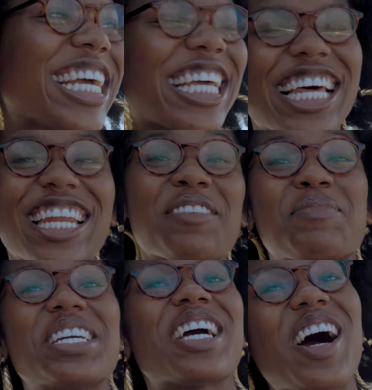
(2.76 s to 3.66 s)
And I like
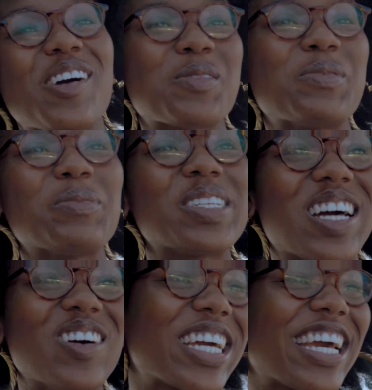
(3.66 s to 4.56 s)
being in awkward moments. I
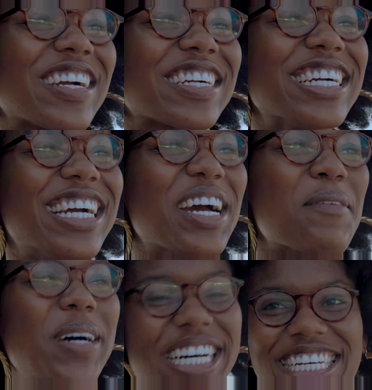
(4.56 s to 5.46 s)
don't care.
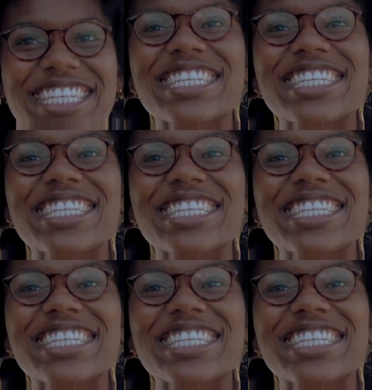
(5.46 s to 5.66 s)
But,